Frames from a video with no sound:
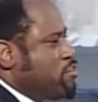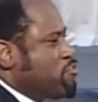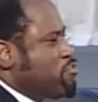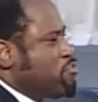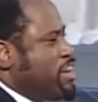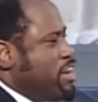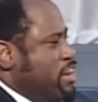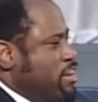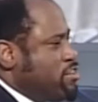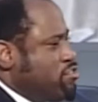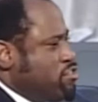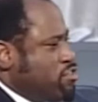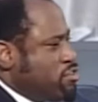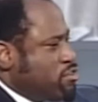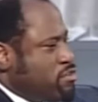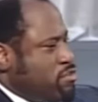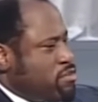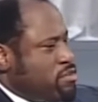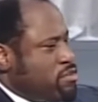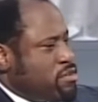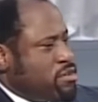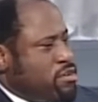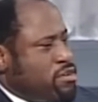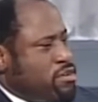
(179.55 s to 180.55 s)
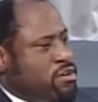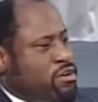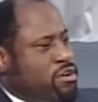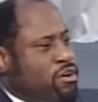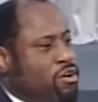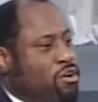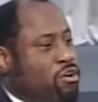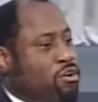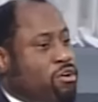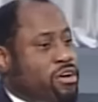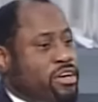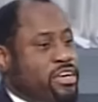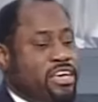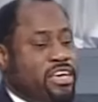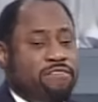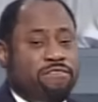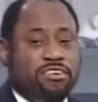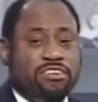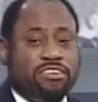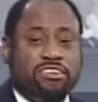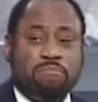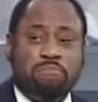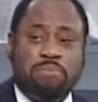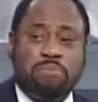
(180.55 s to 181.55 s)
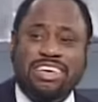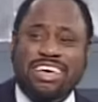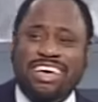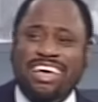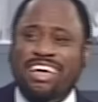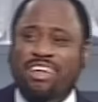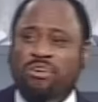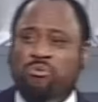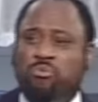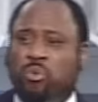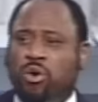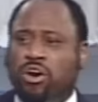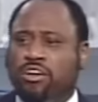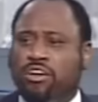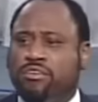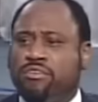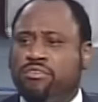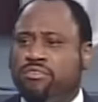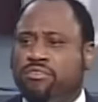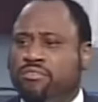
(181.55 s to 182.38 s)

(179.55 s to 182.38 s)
religion or even to be in one.